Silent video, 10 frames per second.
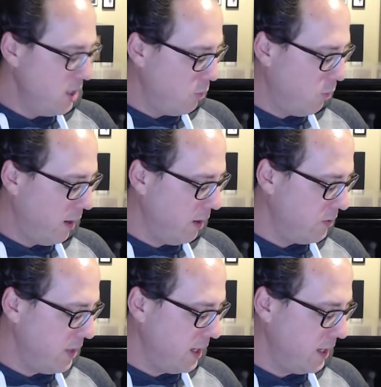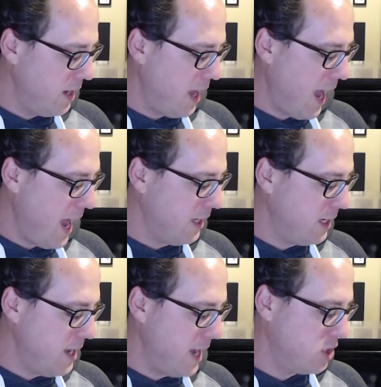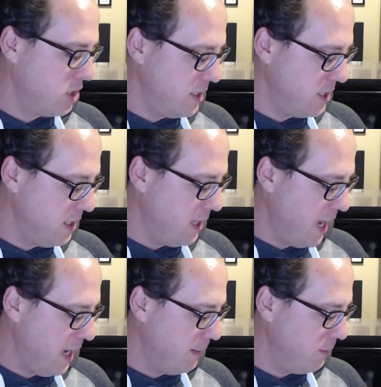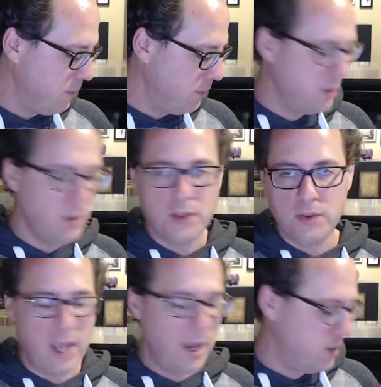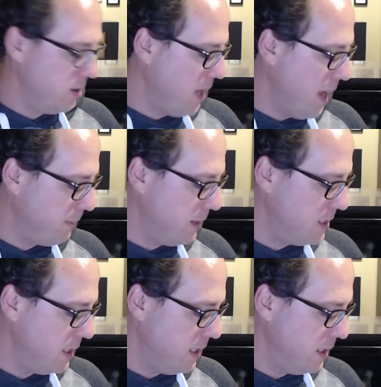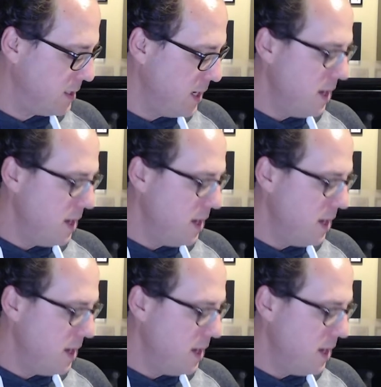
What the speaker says: where they can add connections in game to to NPCs.